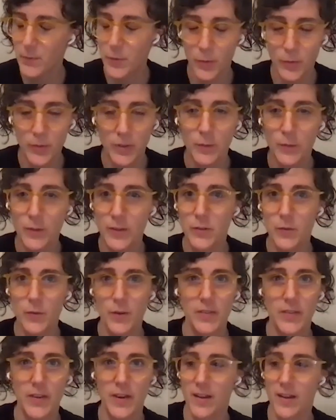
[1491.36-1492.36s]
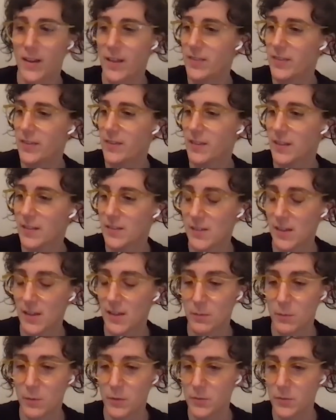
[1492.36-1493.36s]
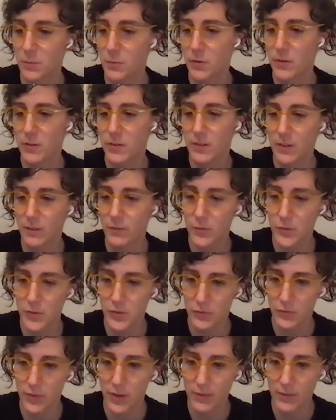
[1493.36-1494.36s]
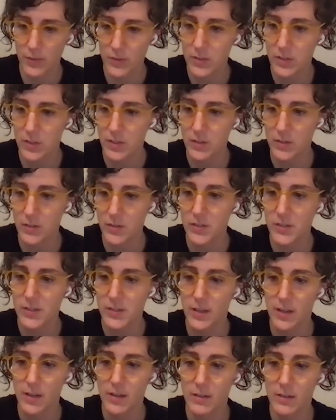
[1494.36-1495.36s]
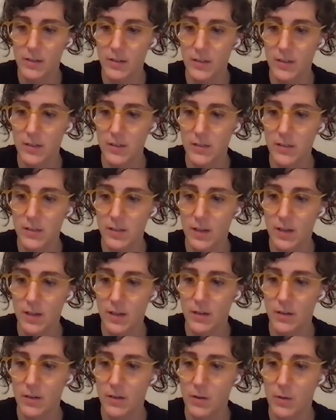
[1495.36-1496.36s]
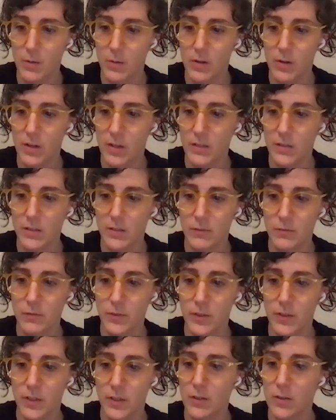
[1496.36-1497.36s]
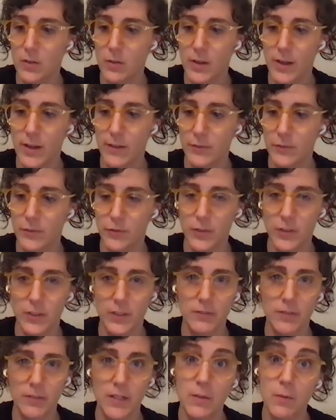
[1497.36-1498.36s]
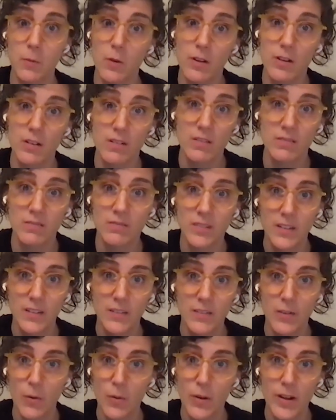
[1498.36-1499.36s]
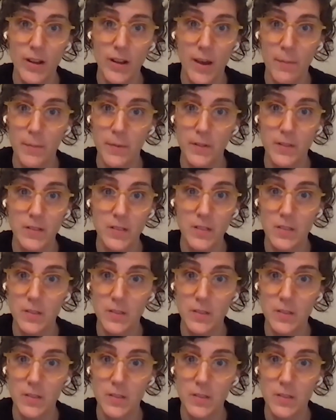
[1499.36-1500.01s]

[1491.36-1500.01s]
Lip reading: totally with you on that. I think that's like the most important thing for survivors to understand is no one needs to you don't have to forgive anyone. for what happened to